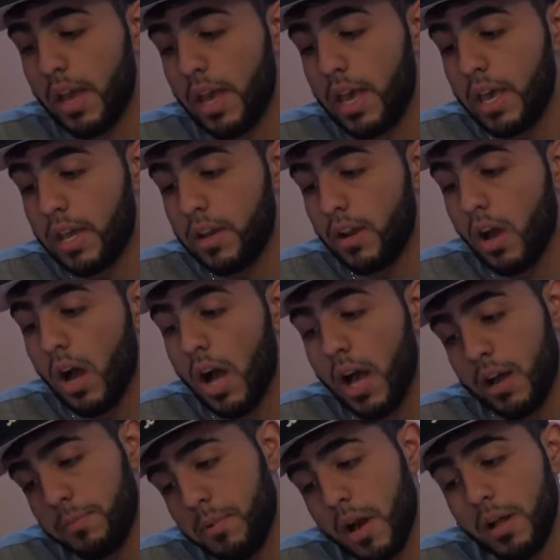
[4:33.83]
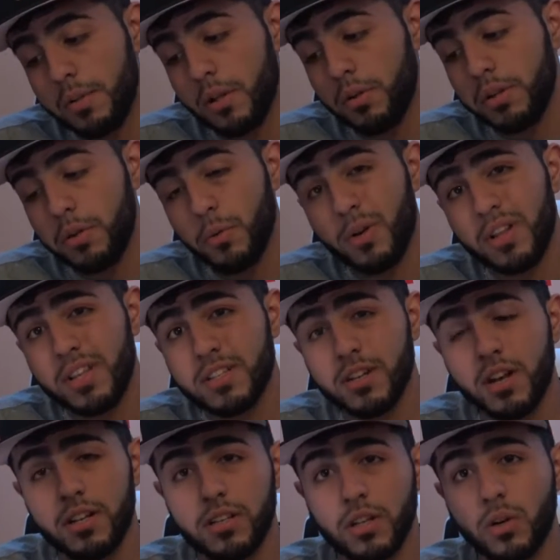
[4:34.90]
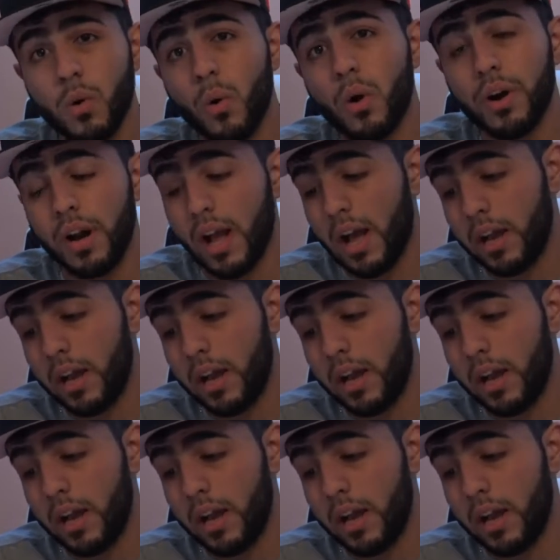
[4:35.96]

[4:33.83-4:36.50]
And I probably only wear these on the court.